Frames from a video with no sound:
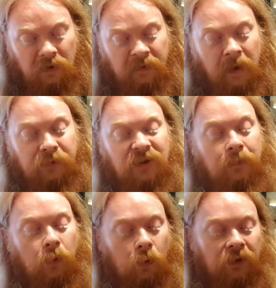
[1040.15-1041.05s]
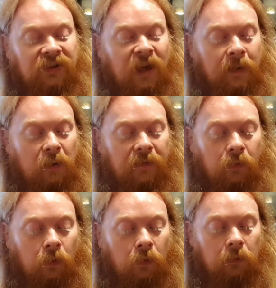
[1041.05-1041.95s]
The most important demo of
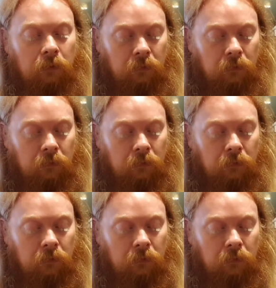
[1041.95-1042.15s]
all.